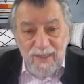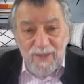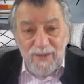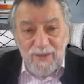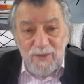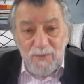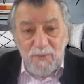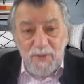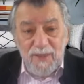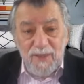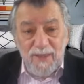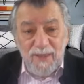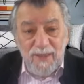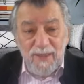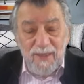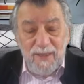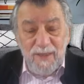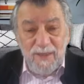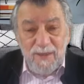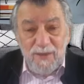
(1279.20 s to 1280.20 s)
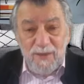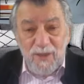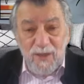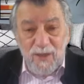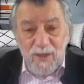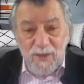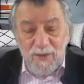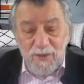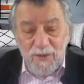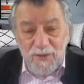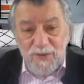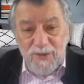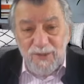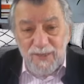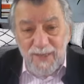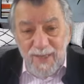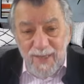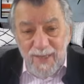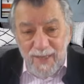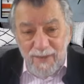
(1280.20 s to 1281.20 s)
to begin to
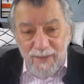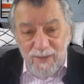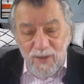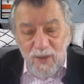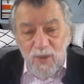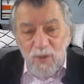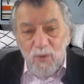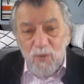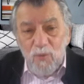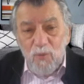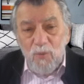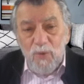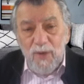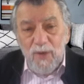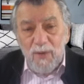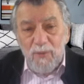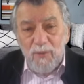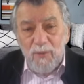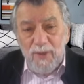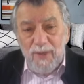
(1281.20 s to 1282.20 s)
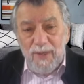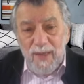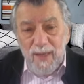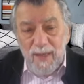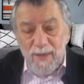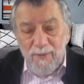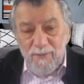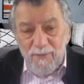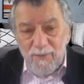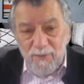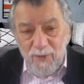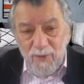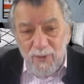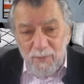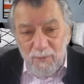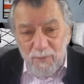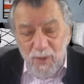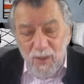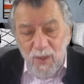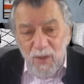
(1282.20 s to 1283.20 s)
understand where we came
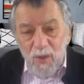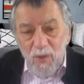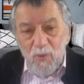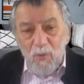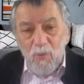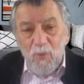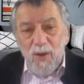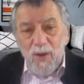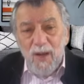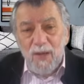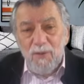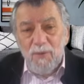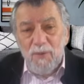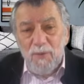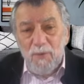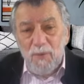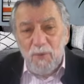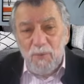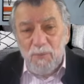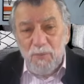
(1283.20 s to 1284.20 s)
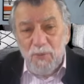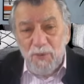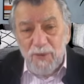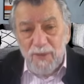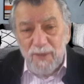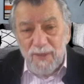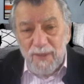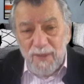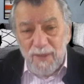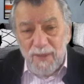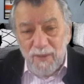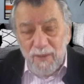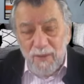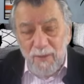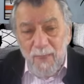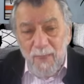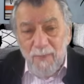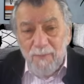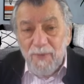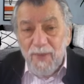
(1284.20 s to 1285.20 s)
from, why we were put here,
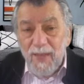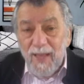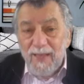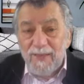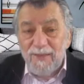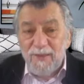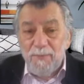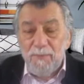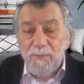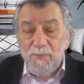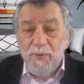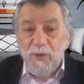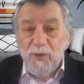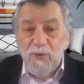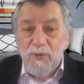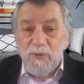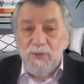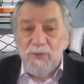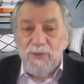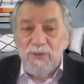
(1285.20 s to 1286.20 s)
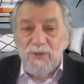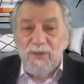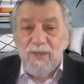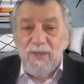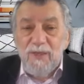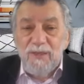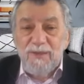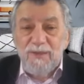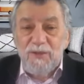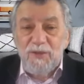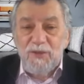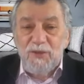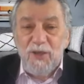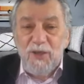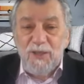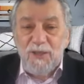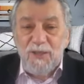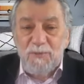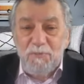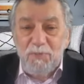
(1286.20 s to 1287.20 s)
as opposed to
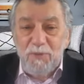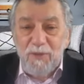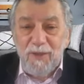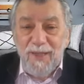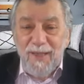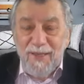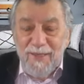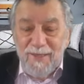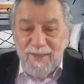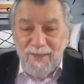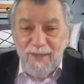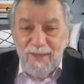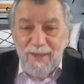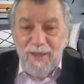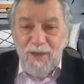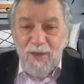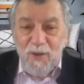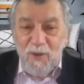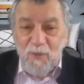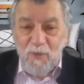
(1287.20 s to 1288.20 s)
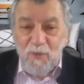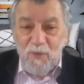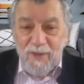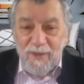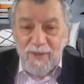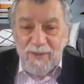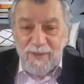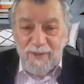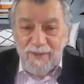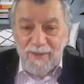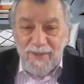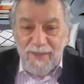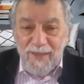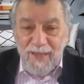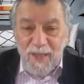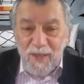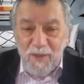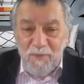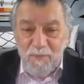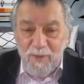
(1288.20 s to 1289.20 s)
just playing with the
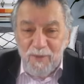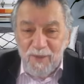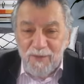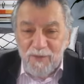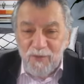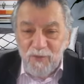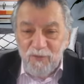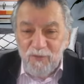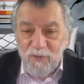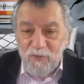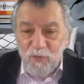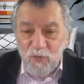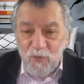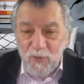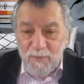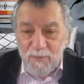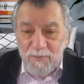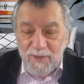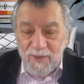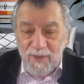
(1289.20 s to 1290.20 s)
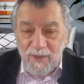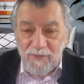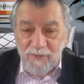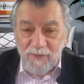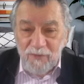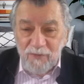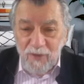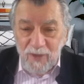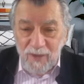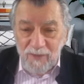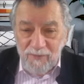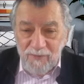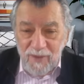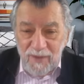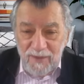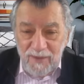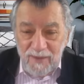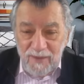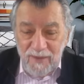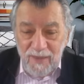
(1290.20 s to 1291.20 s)
elemental forms in front of
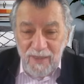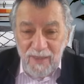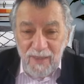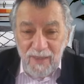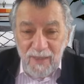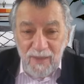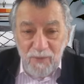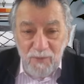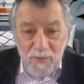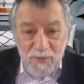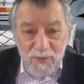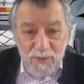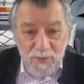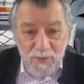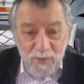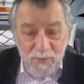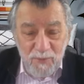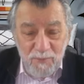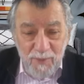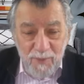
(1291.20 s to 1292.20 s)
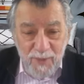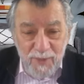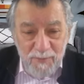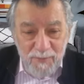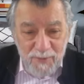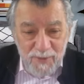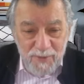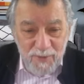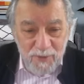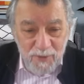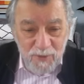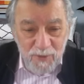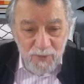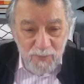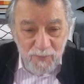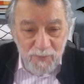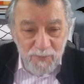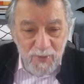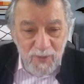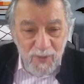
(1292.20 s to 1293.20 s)
us, which is what babies do.
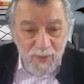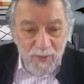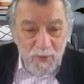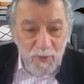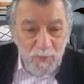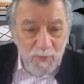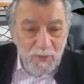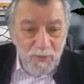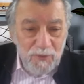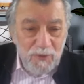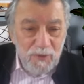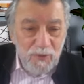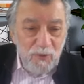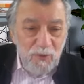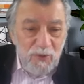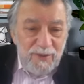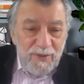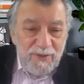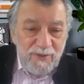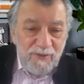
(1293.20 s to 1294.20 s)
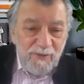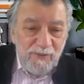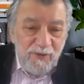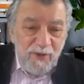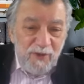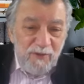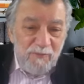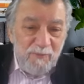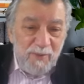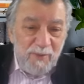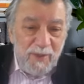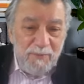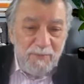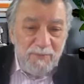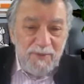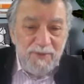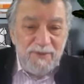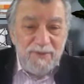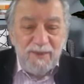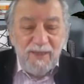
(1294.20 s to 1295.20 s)
You put toys in front of
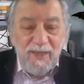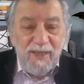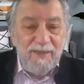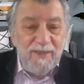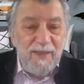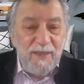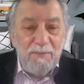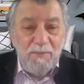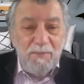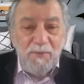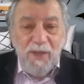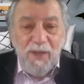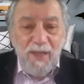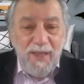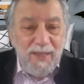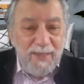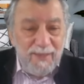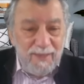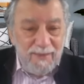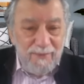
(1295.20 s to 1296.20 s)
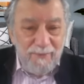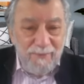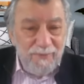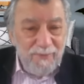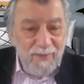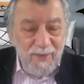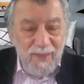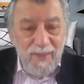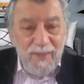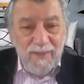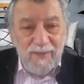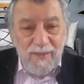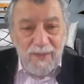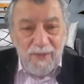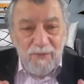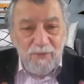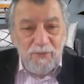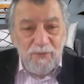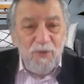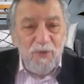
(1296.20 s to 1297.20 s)
babies and they play. They
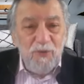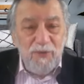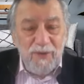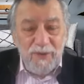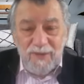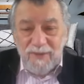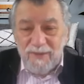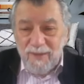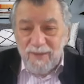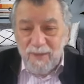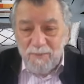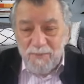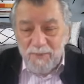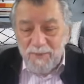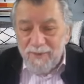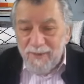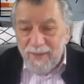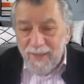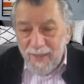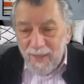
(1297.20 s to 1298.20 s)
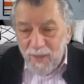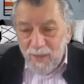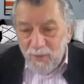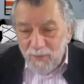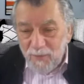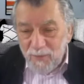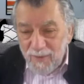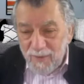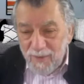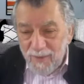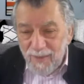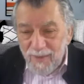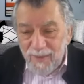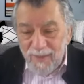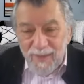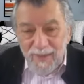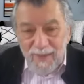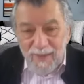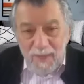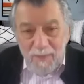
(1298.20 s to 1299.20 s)
throw things up and down.
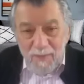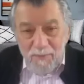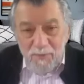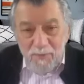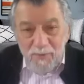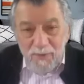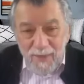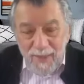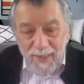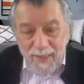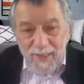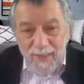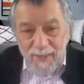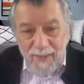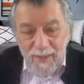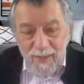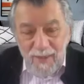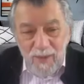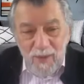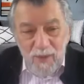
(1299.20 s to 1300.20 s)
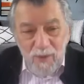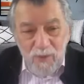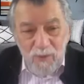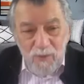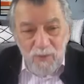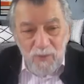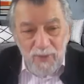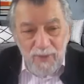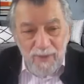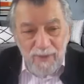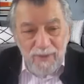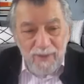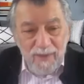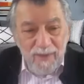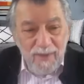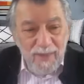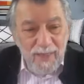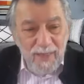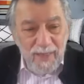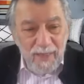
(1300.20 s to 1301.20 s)
They play with
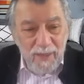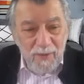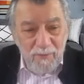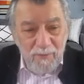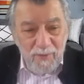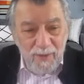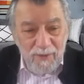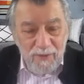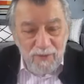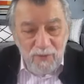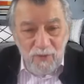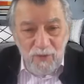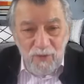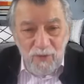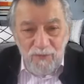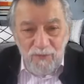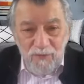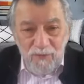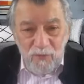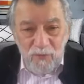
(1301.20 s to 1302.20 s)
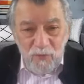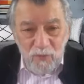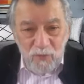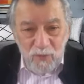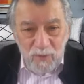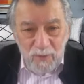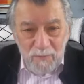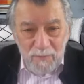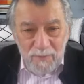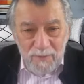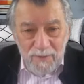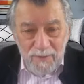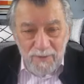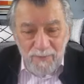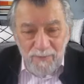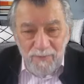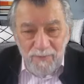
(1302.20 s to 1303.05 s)
elemental forms.